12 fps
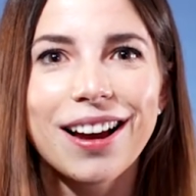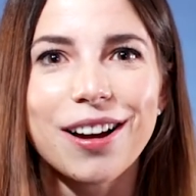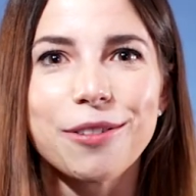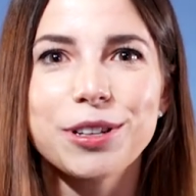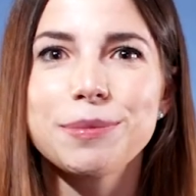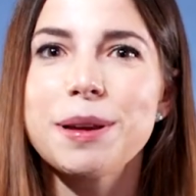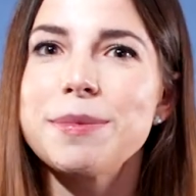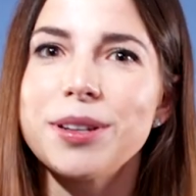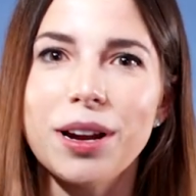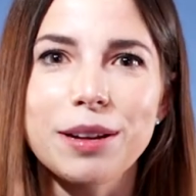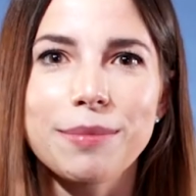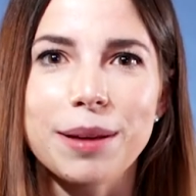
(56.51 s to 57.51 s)
uh, was maybe
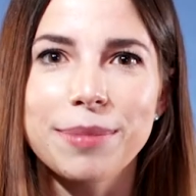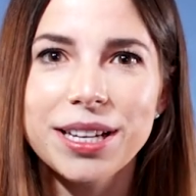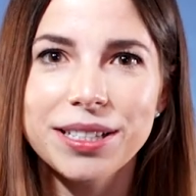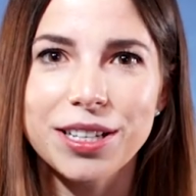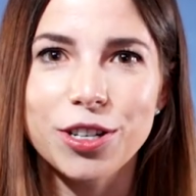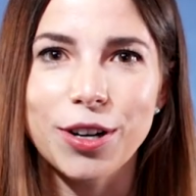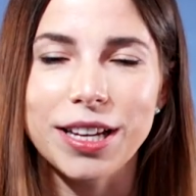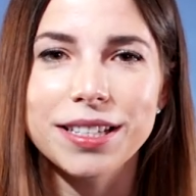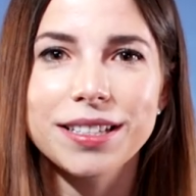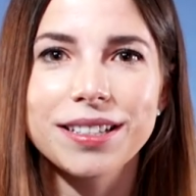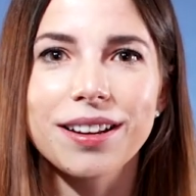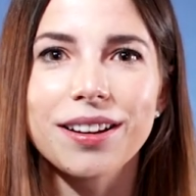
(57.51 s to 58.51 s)
not in my best interest,